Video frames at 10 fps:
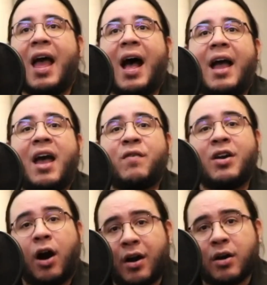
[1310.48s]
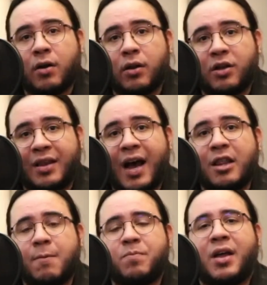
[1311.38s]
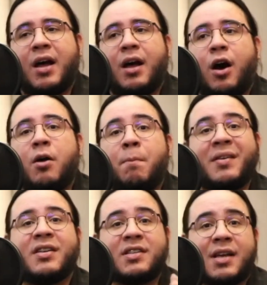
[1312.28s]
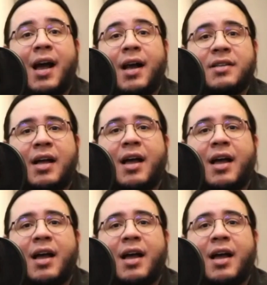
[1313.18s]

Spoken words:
I have an article on that on Business Science.